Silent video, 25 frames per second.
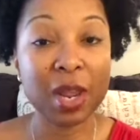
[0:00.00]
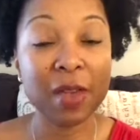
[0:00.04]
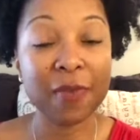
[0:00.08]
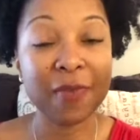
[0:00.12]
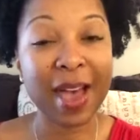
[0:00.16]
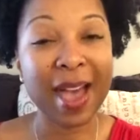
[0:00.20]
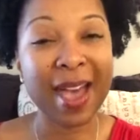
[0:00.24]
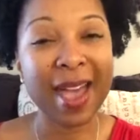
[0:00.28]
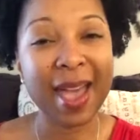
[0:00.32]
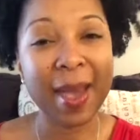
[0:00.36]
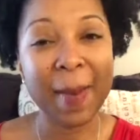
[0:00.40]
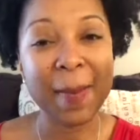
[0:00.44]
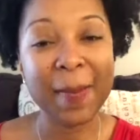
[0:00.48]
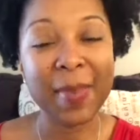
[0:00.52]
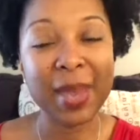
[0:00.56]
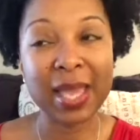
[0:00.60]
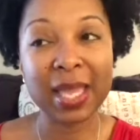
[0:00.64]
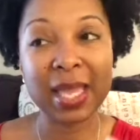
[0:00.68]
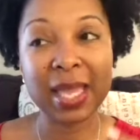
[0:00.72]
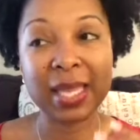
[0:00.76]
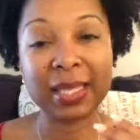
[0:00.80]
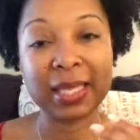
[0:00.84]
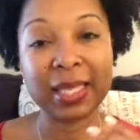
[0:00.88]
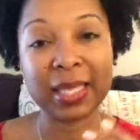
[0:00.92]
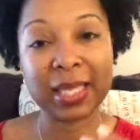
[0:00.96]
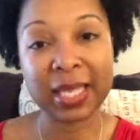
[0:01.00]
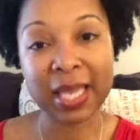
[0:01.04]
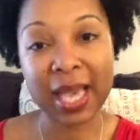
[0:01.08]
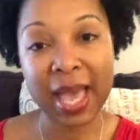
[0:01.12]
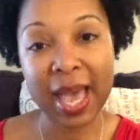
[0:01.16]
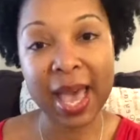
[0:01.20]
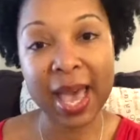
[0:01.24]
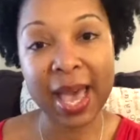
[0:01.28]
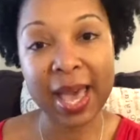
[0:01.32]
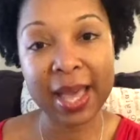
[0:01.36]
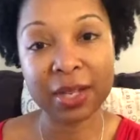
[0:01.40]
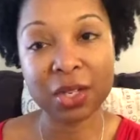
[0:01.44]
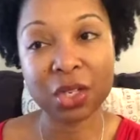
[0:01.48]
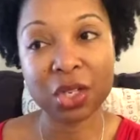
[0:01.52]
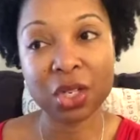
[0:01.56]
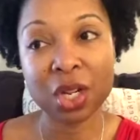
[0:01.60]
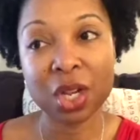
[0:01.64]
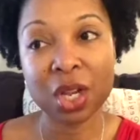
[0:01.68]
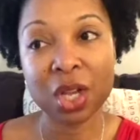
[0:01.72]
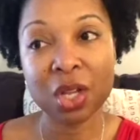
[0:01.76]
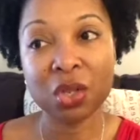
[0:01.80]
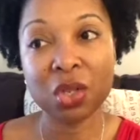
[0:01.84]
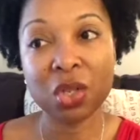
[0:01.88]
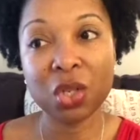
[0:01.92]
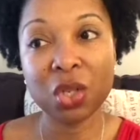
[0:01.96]
And if I had been attached
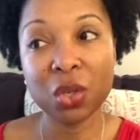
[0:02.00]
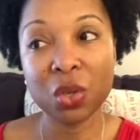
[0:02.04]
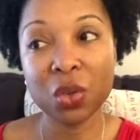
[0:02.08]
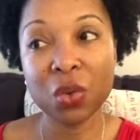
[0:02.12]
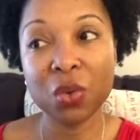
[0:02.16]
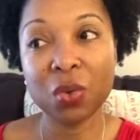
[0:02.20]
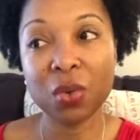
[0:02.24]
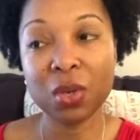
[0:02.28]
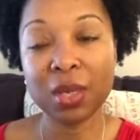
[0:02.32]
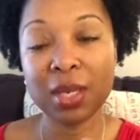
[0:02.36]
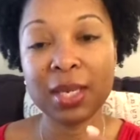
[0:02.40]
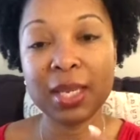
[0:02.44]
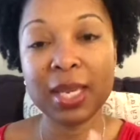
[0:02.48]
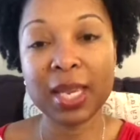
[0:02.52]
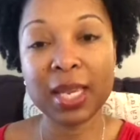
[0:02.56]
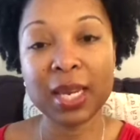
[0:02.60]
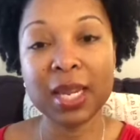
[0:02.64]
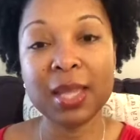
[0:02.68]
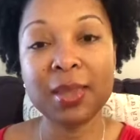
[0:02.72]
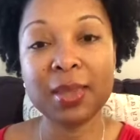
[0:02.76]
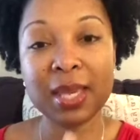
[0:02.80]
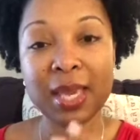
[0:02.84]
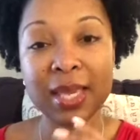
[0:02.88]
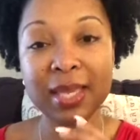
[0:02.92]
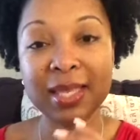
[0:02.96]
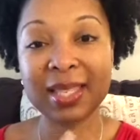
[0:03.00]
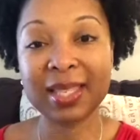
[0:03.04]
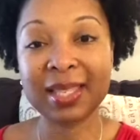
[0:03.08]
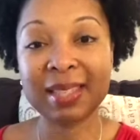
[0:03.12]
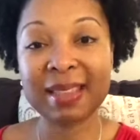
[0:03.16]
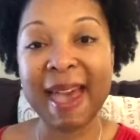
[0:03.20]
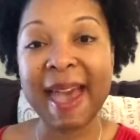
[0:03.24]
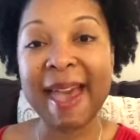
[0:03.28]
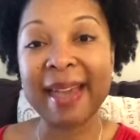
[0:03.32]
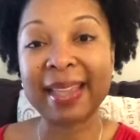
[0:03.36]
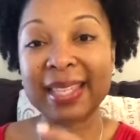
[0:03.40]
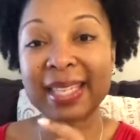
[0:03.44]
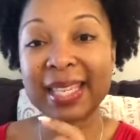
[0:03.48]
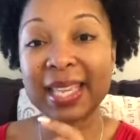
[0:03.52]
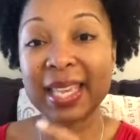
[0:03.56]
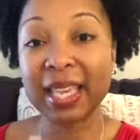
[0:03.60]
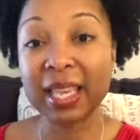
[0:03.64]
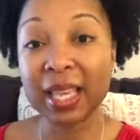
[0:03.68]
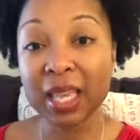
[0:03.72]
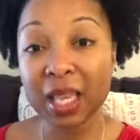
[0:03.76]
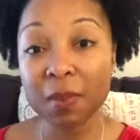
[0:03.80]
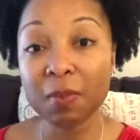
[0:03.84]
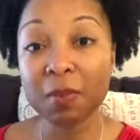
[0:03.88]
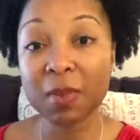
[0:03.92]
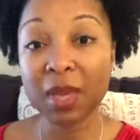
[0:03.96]
to getting the exact
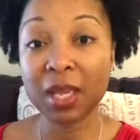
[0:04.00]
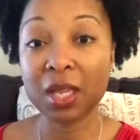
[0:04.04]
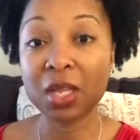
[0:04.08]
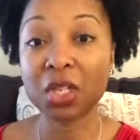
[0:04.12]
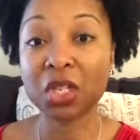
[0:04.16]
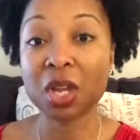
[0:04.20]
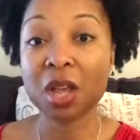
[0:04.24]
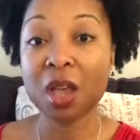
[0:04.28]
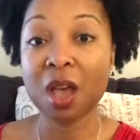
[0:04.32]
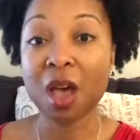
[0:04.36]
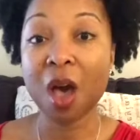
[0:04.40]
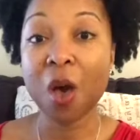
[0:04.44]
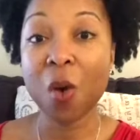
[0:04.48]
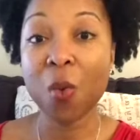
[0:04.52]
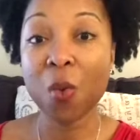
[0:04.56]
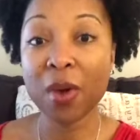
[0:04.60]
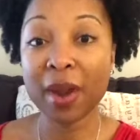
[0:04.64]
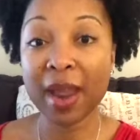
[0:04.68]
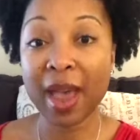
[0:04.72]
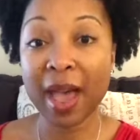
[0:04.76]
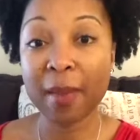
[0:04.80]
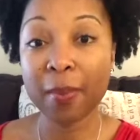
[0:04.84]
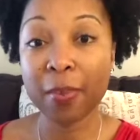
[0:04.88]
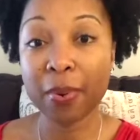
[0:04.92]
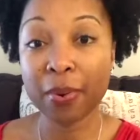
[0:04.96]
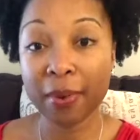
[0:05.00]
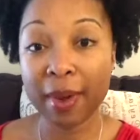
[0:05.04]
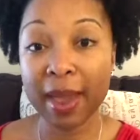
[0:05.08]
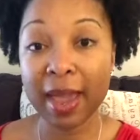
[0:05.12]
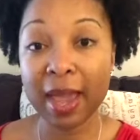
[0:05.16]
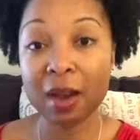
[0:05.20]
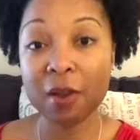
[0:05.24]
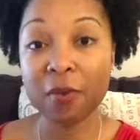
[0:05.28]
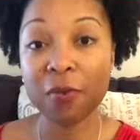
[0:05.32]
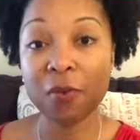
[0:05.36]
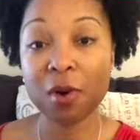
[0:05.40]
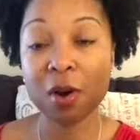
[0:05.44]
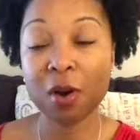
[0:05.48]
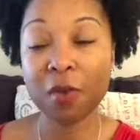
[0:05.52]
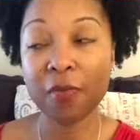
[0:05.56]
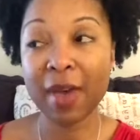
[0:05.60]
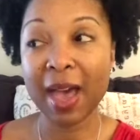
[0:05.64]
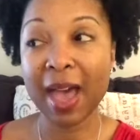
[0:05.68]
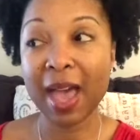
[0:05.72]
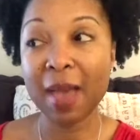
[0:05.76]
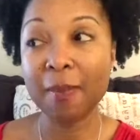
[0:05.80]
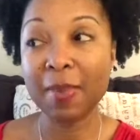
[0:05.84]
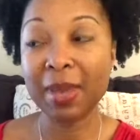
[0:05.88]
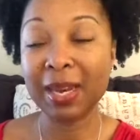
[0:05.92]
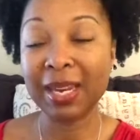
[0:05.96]
image of what I prayed for, if
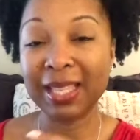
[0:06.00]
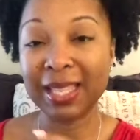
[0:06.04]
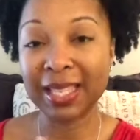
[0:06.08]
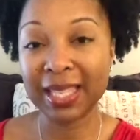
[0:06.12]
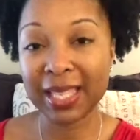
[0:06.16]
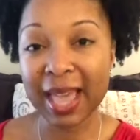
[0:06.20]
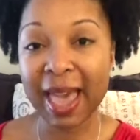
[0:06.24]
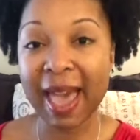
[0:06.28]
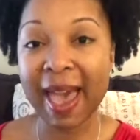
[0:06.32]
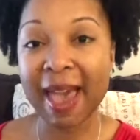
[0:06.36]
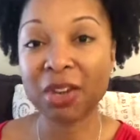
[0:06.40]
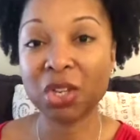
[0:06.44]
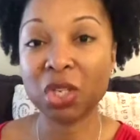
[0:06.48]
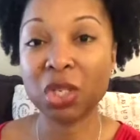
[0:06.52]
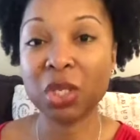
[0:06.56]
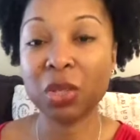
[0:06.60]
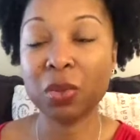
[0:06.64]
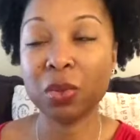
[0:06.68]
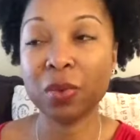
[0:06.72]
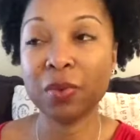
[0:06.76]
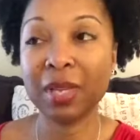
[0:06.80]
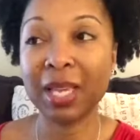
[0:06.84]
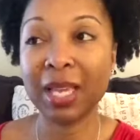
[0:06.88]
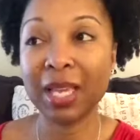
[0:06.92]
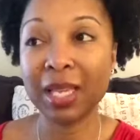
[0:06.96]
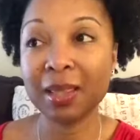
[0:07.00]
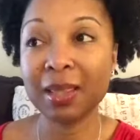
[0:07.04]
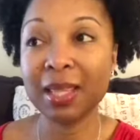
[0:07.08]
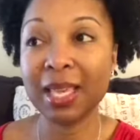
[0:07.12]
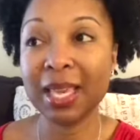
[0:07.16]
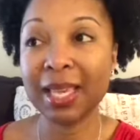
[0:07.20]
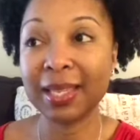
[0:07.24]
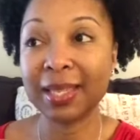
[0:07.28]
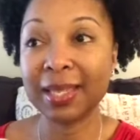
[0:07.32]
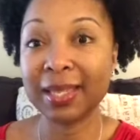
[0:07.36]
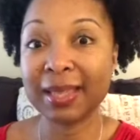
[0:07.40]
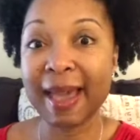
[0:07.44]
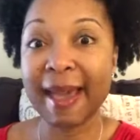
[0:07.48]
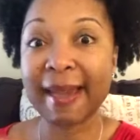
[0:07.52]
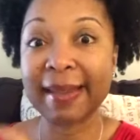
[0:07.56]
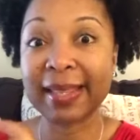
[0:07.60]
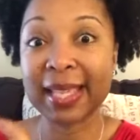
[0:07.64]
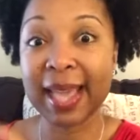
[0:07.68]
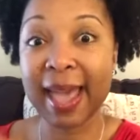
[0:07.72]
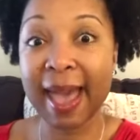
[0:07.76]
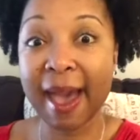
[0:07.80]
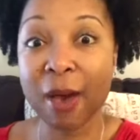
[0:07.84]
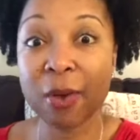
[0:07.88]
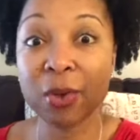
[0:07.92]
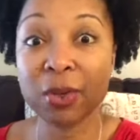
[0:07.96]
I had been attached to getting the
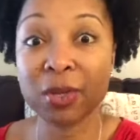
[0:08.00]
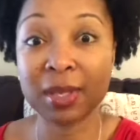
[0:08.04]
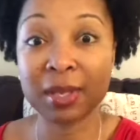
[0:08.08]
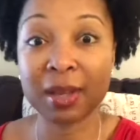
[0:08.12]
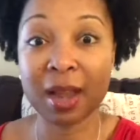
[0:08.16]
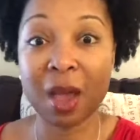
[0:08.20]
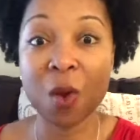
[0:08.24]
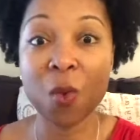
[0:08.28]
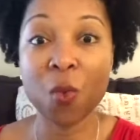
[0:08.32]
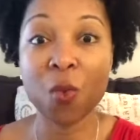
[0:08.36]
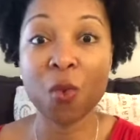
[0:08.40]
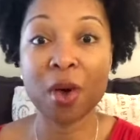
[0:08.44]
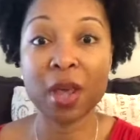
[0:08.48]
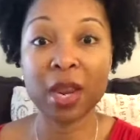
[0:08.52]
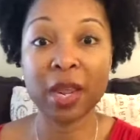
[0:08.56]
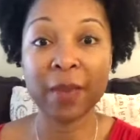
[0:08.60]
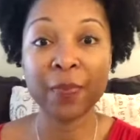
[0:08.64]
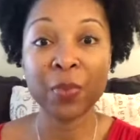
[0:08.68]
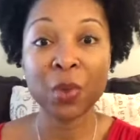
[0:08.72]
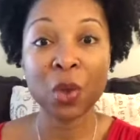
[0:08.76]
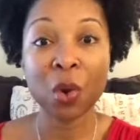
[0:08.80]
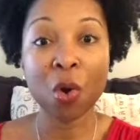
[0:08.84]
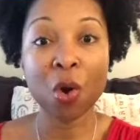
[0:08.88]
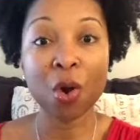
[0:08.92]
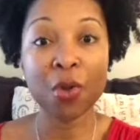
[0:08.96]
exact house that I wanted,